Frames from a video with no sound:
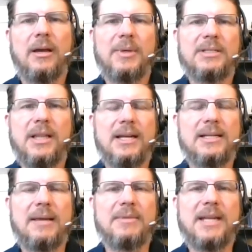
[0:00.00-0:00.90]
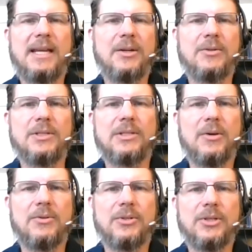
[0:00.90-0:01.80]
because a lot of times diagnosis
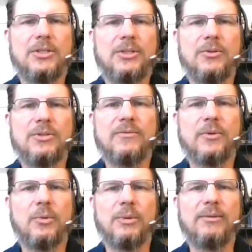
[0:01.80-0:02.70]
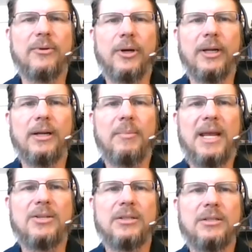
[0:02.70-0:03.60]
codes are just used for referring a
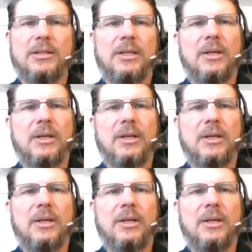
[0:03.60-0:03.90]
patient,